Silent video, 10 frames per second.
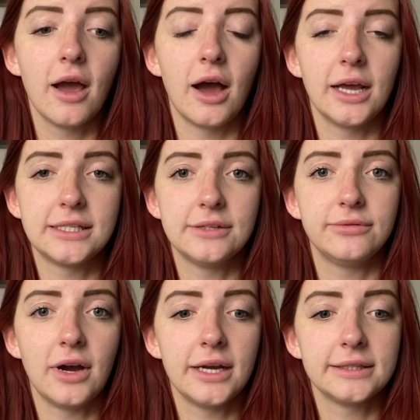I did
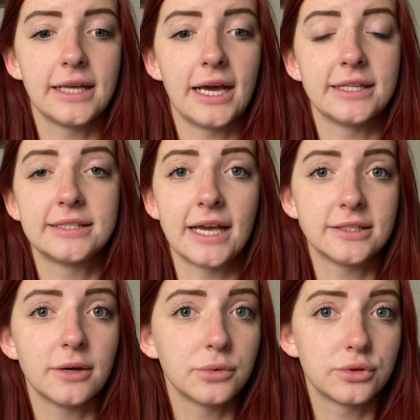find that the
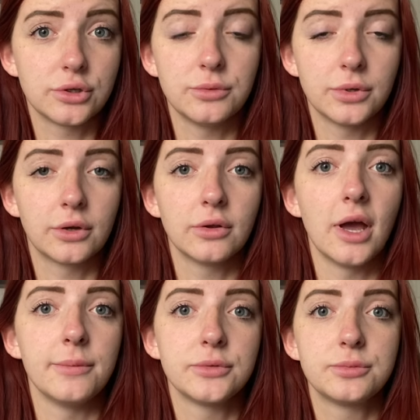setup was super
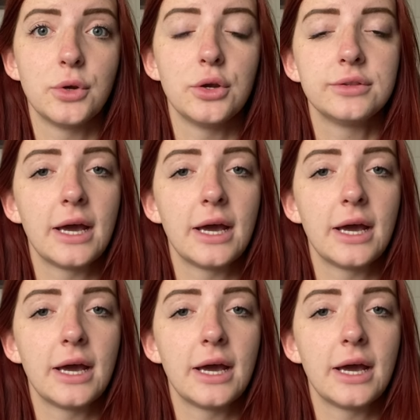smooth.